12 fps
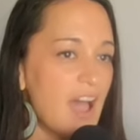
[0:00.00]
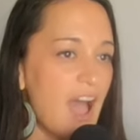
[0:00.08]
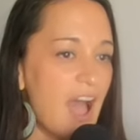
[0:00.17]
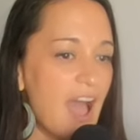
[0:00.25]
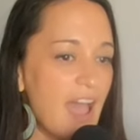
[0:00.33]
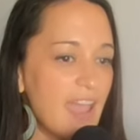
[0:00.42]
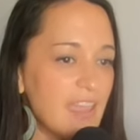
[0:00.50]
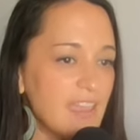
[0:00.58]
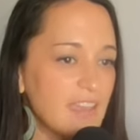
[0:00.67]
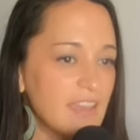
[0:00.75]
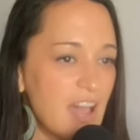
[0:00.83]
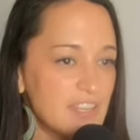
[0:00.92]

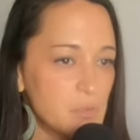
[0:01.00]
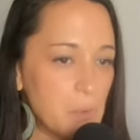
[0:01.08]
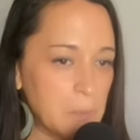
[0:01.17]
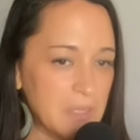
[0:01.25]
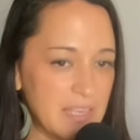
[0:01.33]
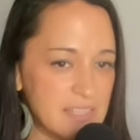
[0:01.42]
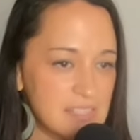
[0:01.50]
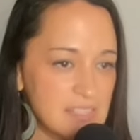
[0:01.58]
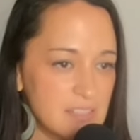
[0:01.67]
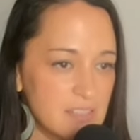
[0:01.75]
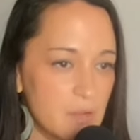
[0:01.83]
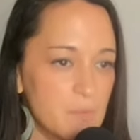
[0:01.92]
I got to a
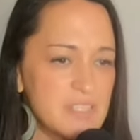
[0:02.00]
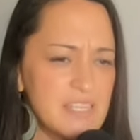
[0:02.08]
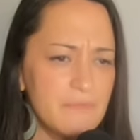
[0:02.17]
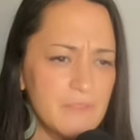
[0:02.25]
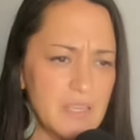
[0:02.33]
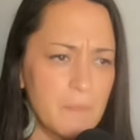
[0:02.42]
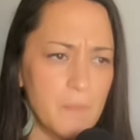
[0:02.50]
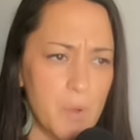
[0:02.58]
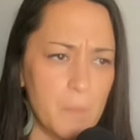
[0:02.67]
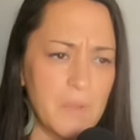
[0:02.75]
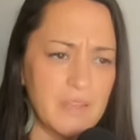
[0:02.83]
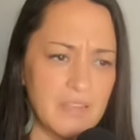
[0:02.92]
place. There was definitely a
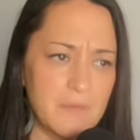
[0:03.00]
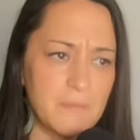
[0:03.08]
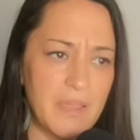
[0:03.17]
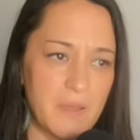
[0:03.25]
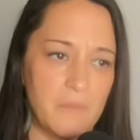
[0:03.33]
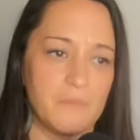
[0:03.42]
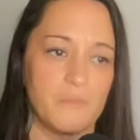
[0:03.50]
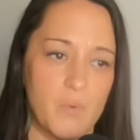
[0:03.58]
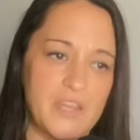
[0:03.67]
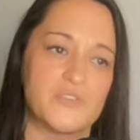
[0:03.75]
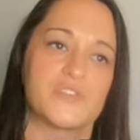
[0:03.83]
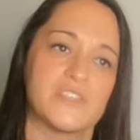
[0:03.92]
moment in my
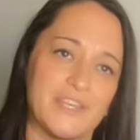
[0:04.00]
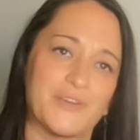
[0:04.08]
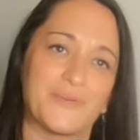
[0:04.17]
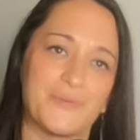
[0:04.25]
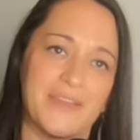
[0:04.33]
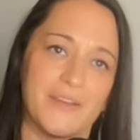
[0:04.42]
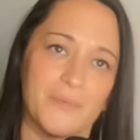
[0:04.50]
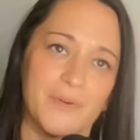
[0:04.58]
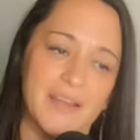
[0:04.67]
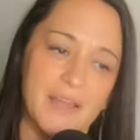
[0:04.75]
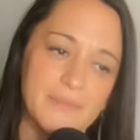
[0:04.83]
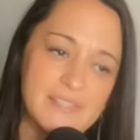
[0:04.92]
waitressing career where
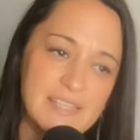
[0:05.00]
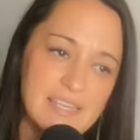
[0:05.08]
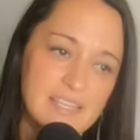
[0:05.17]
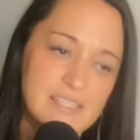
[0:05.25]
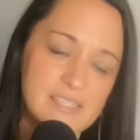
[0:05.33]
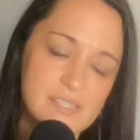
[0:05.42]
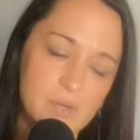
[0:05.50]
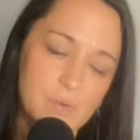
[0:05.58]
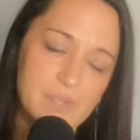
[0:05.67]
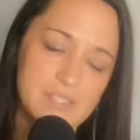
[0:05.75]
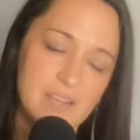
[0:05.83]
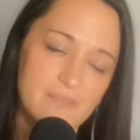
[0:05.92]
I was like so
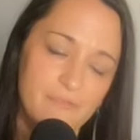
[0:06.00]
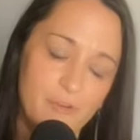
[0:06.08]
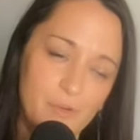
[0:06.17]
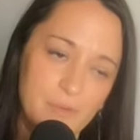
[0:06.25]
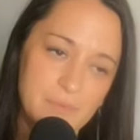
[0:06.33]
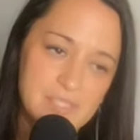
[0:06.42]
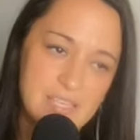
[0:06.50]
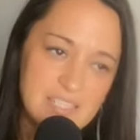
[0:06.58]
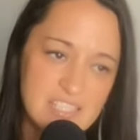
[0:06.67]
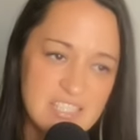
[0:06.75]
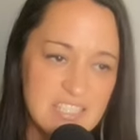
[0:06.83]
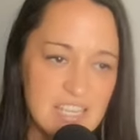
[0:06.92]
resentful and was like,
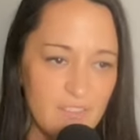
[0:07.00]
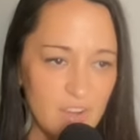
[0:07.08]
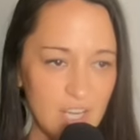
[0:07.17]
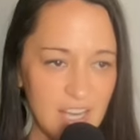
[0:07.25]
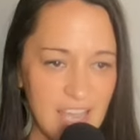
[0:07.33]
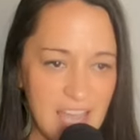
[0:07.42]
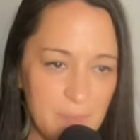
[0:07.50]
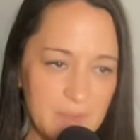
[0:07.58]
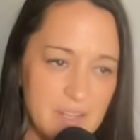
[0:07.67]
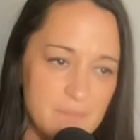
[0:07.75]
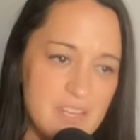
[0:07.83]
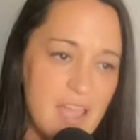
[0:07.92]
this is never going to happen.
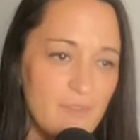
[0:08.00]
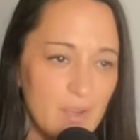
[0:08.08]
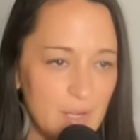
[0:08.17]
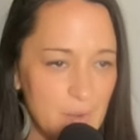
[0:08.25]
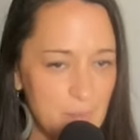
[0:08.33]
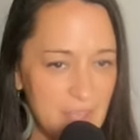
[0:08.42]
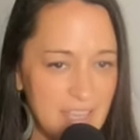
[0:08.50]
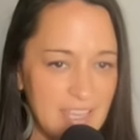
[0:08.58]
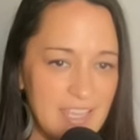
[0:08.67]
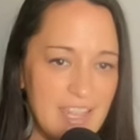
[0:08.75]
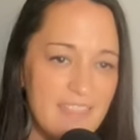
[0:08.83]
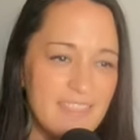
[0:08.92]
I'm never going to make
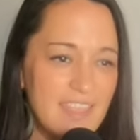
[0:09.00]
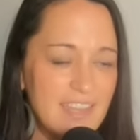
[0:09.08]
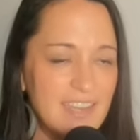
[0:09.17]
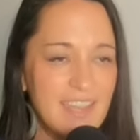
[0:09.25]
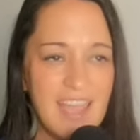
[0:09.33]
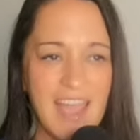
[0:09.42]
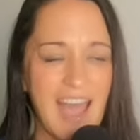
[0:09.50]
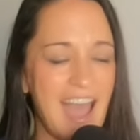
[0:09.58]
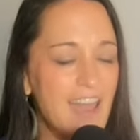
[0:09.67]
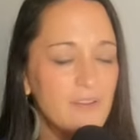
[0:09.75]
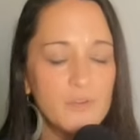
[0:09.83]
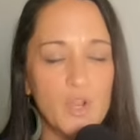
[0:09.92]
it. And then
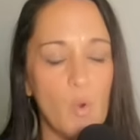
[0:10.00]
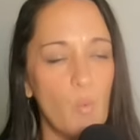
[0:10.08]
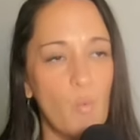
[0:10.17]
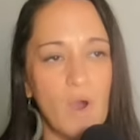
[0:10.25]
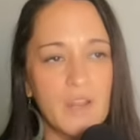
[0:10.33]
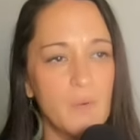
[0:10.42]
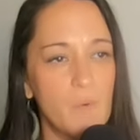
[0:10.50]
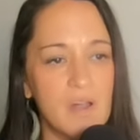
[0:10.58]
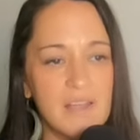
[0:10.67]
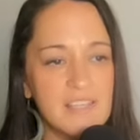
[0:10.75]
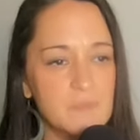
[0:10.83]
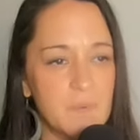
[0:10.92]
I don't know what it
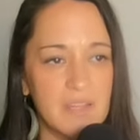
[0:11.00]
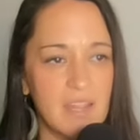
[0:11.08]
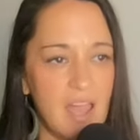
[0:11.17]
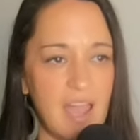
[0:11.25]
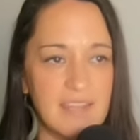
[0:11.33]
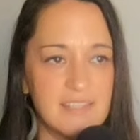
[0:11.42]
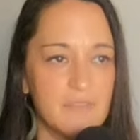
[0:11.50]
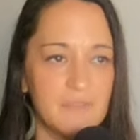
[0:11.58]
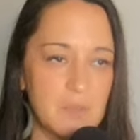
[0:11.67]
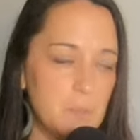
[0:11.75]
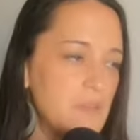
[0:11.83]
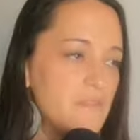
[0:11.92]
was, but I
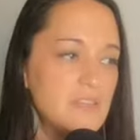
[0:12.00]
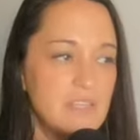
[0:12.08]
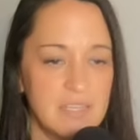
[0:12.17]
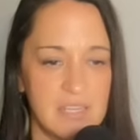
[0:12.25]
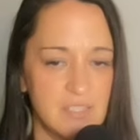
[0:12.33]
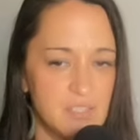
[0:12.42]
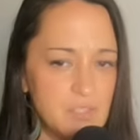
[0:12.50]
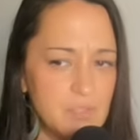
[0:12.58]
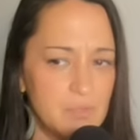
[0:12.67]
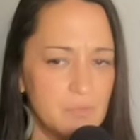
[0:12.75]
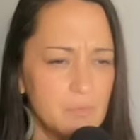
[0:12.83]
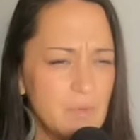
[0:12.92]
definitely pivoted
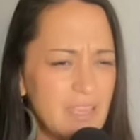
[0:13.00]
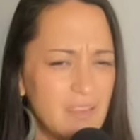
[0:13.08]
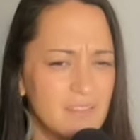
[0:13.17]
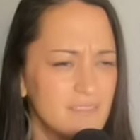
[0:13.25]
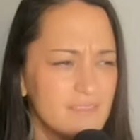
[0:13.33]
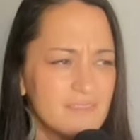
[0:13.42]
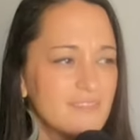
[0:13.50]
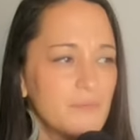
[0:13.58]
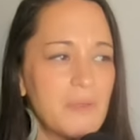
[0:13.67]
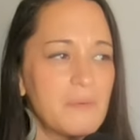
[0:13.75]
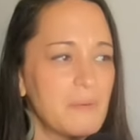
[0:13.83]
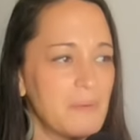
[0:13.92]
into wait,
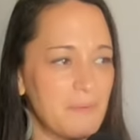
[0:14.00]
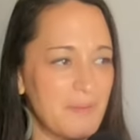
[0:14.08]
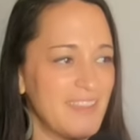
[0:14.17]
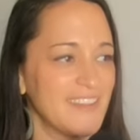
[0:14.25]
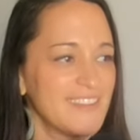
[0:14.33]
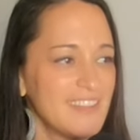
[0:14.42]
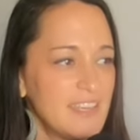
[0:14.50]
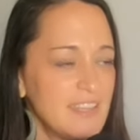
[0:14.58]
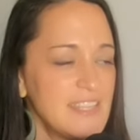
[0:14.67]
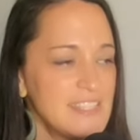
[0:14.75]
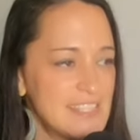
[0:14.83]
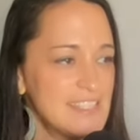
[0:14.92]
wait, wait, wait, wait.
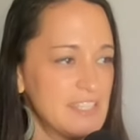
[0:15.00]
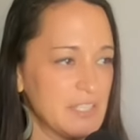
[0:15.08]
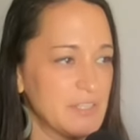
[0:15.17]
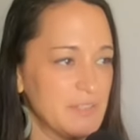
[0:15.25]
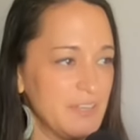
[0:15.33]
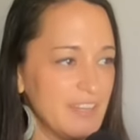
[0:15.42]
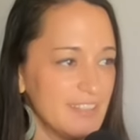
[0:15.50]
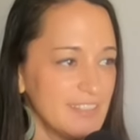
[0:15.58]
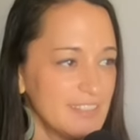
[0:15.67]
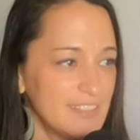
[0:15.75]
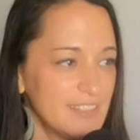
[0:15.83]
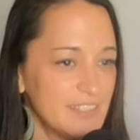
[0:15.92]
This is the career.
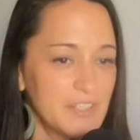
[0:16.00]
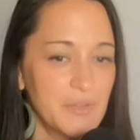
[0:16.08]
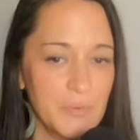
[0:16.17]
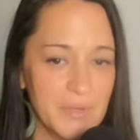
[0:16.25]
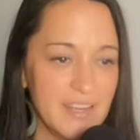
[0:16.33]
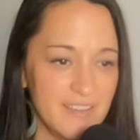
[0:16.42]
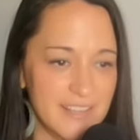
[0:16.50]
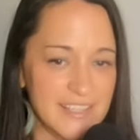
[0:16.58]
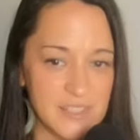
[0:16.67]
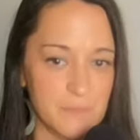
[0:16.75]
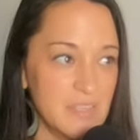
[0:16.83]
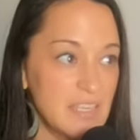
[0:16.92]
The career
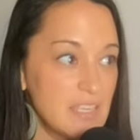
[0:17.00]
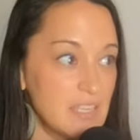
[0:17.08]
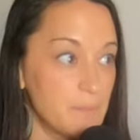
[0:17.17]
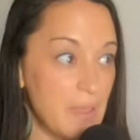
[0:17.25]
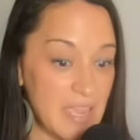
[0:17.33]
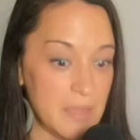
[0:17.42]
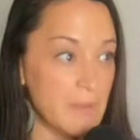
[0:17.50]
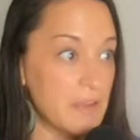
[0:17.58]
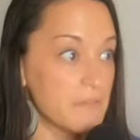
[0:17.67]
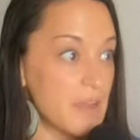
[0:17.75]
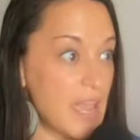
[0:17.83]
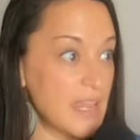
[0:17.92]
is me paying my
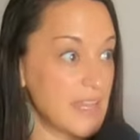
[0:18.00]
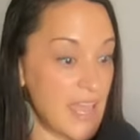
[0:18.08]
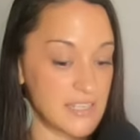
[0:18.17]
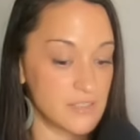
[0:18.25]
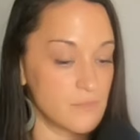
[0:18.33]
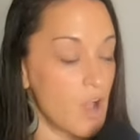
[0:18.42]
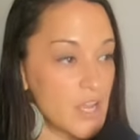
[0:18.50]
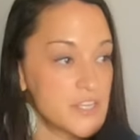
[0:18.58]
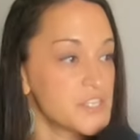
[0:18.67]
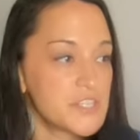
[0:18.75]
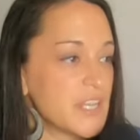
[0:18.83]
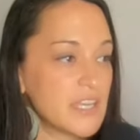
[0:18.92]
rent and
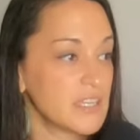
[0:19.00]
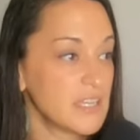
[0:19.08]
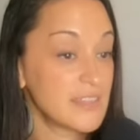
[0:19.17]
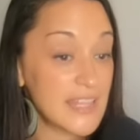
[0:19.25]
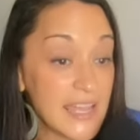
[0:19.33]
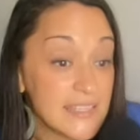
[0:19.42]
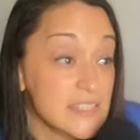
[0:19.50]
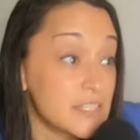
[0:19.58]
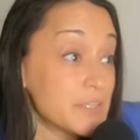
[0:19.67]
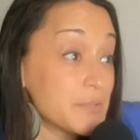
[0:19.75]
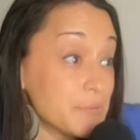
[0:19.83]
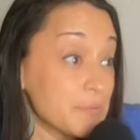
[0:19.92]
auditioning. That's the
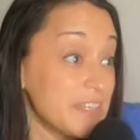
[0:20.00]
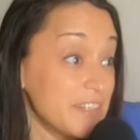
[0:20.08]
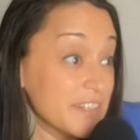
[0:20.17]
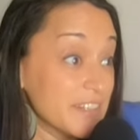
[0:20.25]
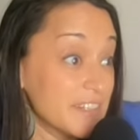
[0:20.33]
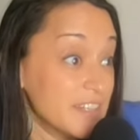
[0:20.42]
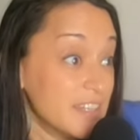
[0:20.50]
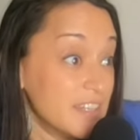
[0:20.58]
career. Yeah.